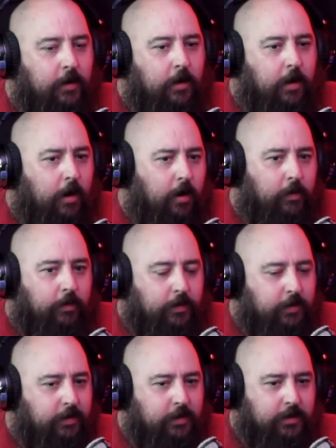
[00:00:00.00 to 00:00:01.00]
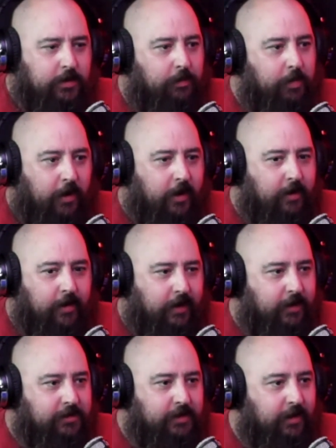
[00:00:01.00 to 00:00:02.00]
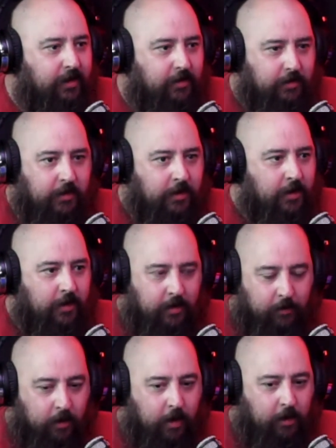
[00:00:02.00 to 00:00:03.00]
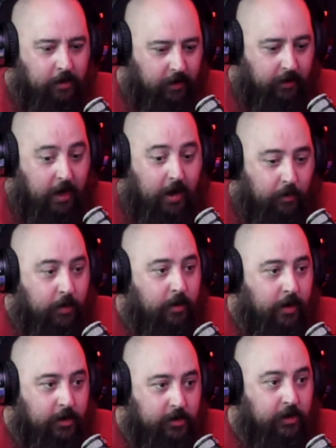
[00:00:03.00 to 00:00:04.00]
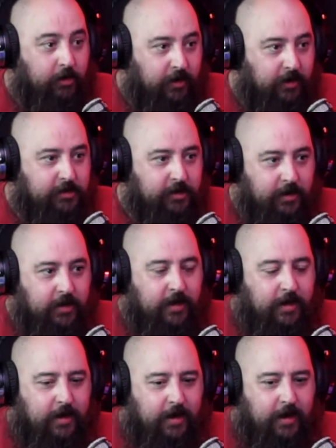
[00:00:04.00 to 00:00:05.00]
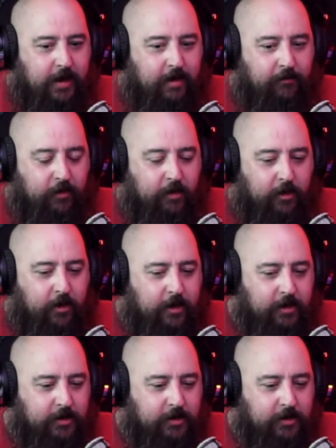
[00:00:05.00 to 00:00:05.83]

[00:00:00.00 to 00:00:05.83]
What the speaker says: Oh, just a buddy, like I said. We all like, yeah, we want to do this. And for the longest